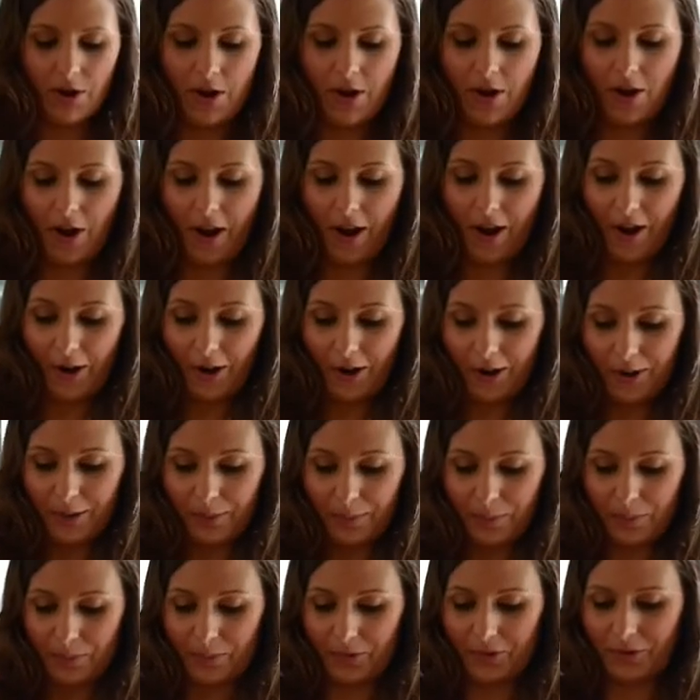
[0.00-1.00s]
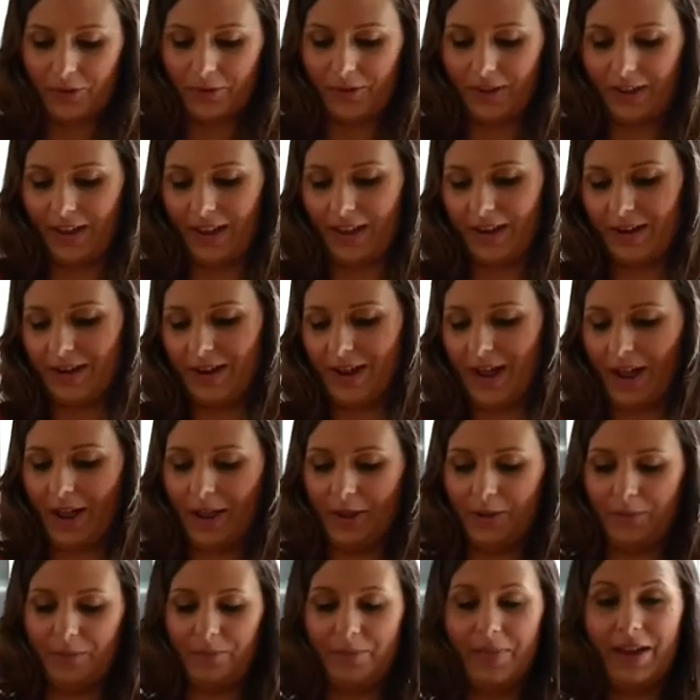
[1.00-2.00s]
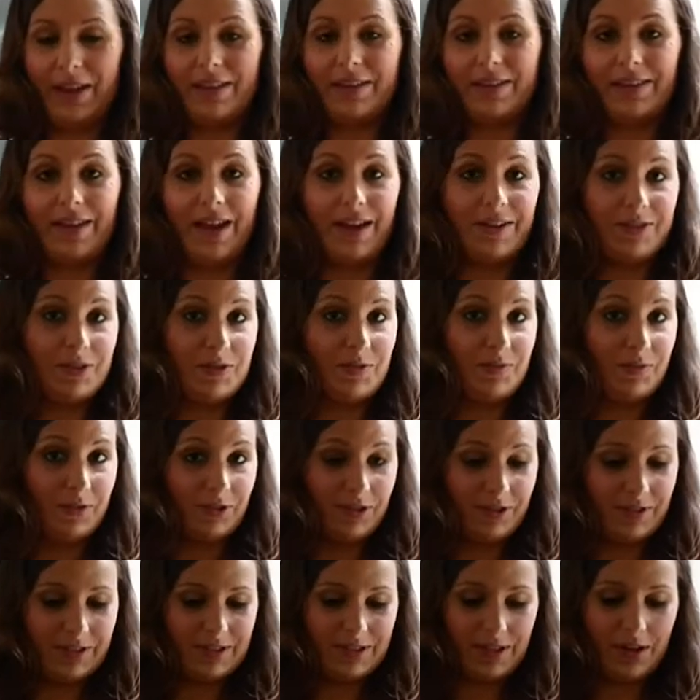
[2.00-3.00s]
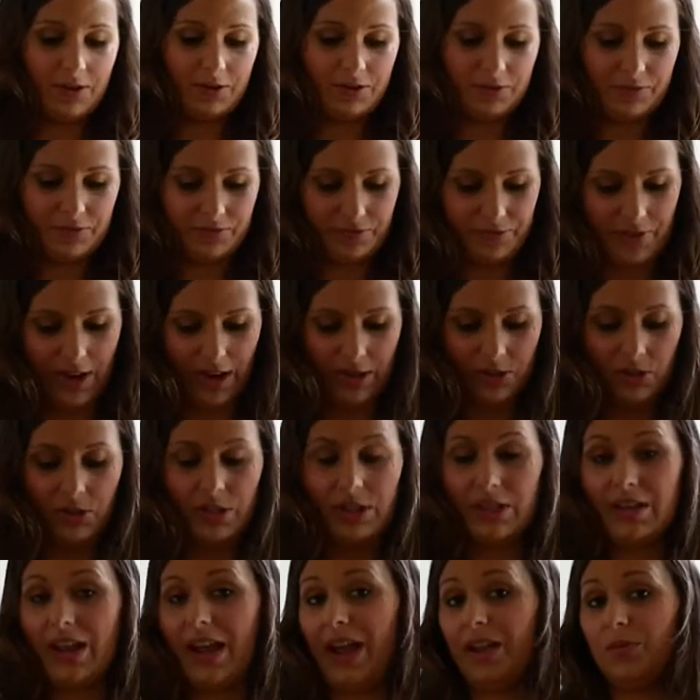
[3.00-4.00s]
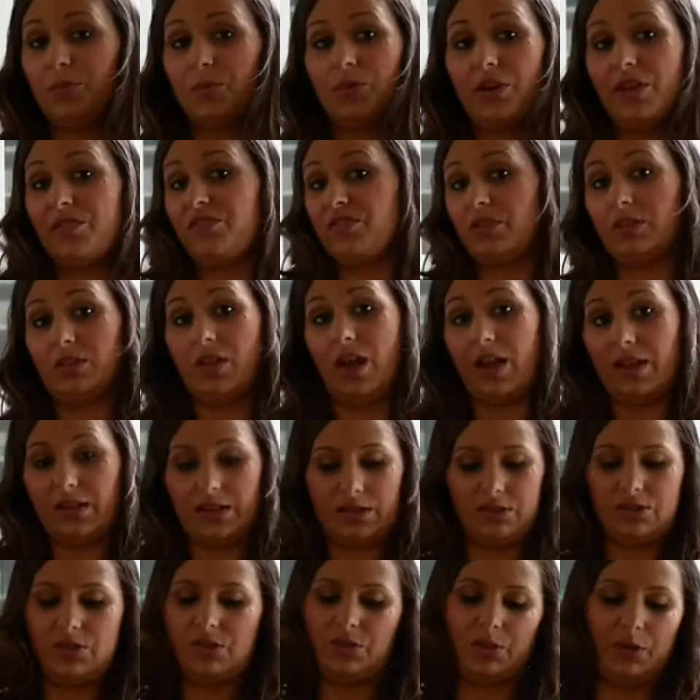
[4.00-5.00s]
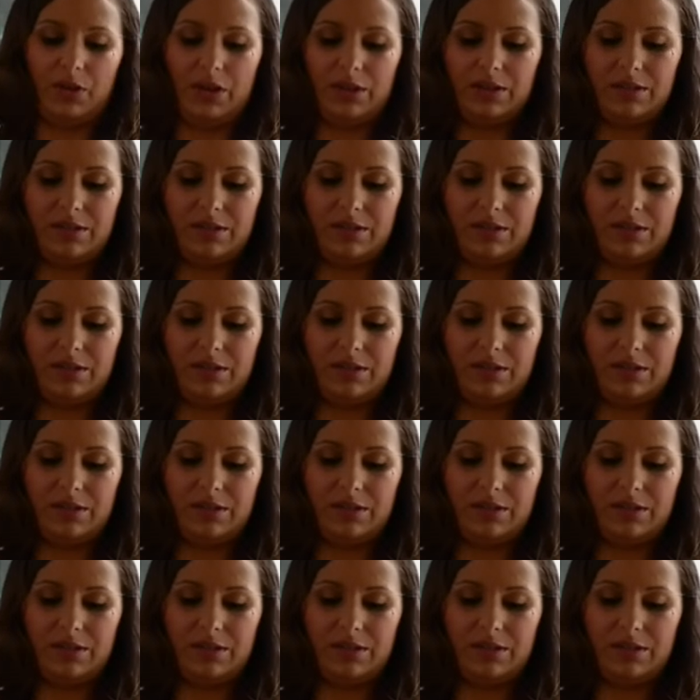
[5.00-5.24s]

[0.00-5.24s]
I hope you can make that for yourself, and you can add whatever you like into it.